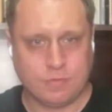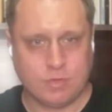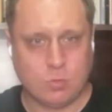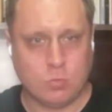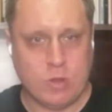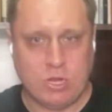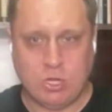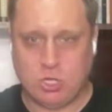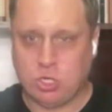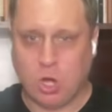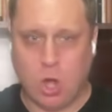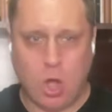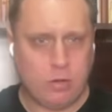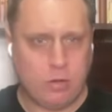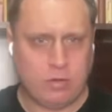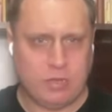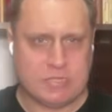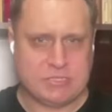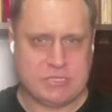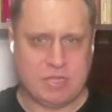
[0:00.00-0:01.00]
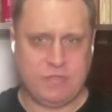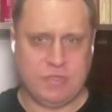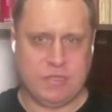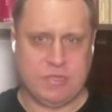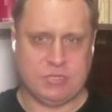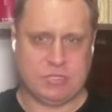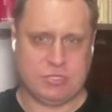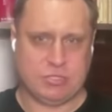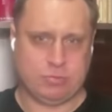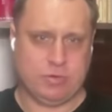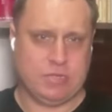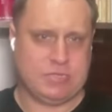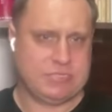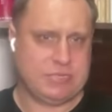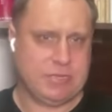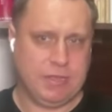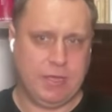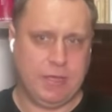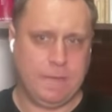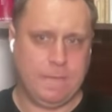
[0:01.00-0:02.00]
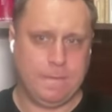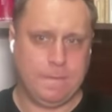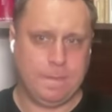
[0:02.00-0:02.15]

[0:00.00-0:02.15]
regardless of the historicity.